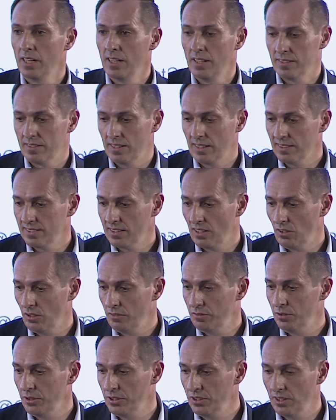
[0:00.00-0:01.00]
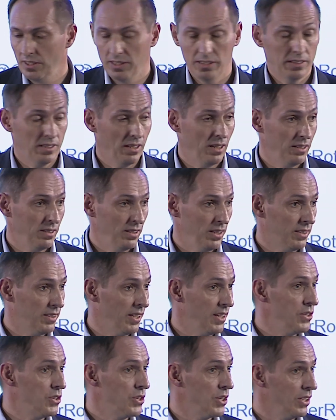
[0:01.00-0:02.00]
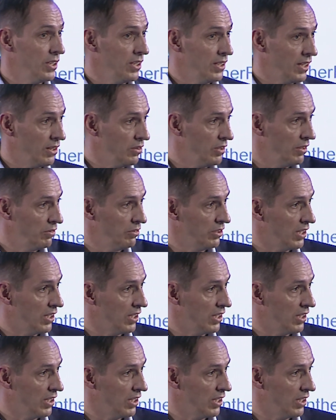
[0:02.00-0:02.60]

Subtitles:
Thanks a lot for your attention, and now I would